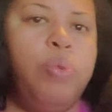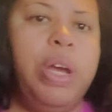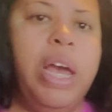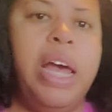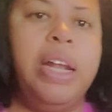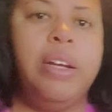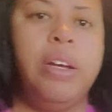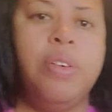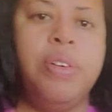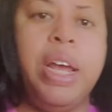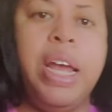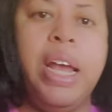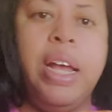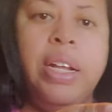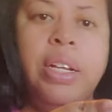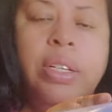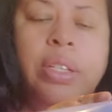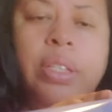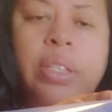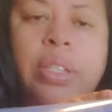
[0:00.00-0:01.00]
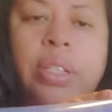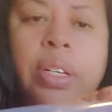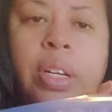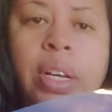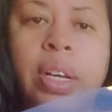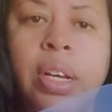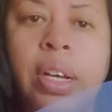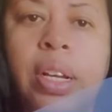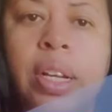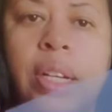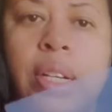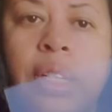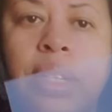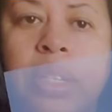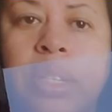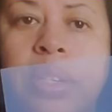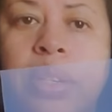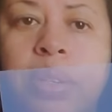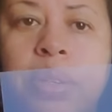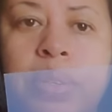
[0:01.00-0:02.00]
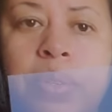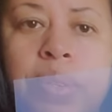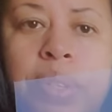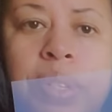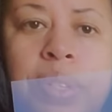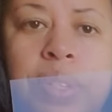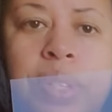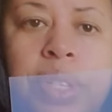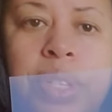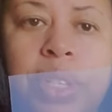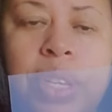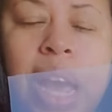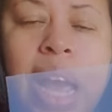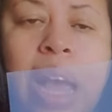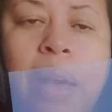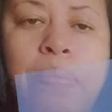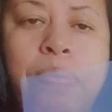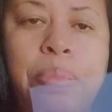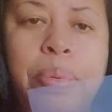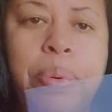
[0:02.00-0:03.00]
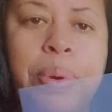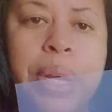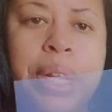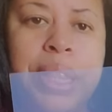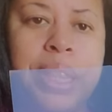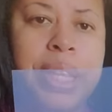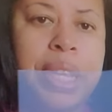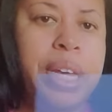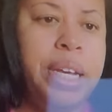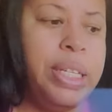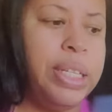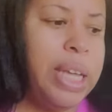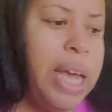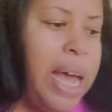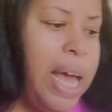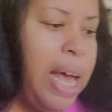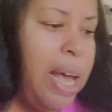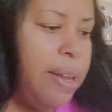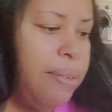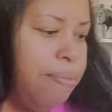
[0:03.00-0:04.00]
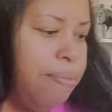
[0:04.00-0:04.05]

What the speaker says: gotta go down to the shop, print these out,